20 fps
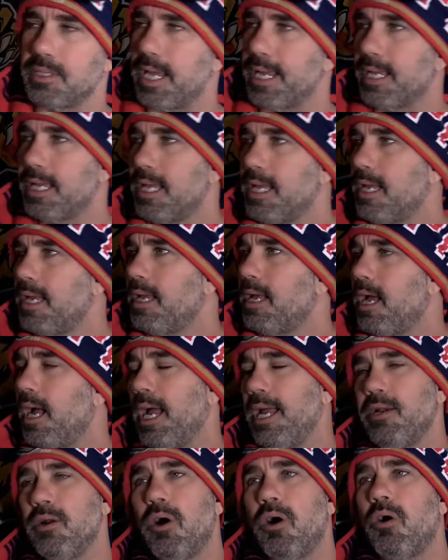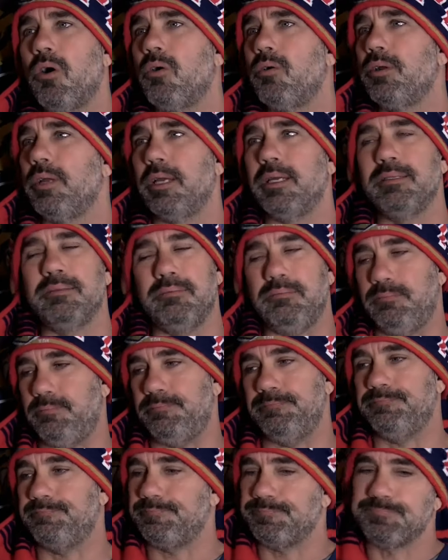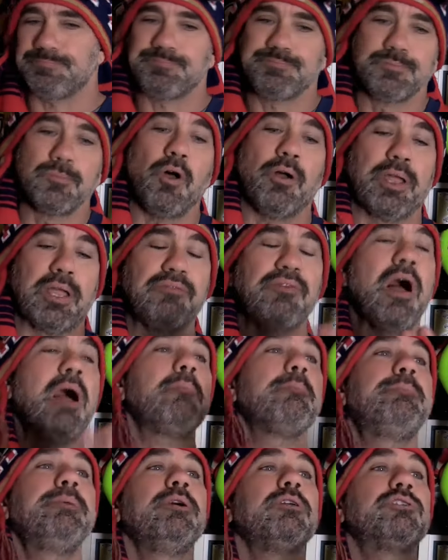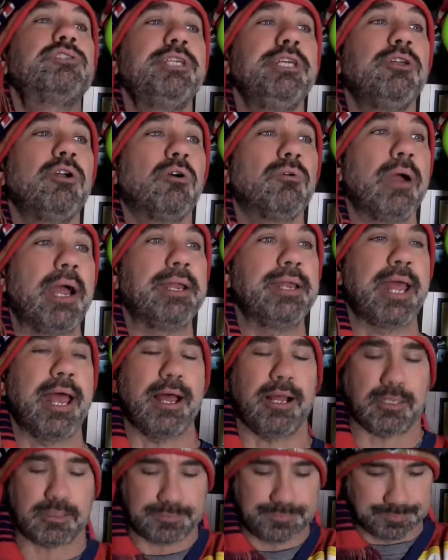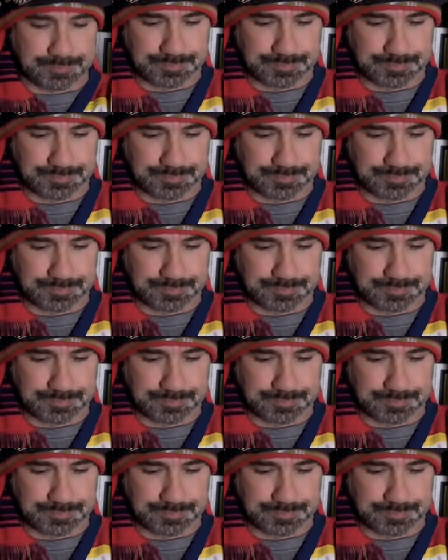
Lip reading: like, I know, look, if I'm Bill Zito right now,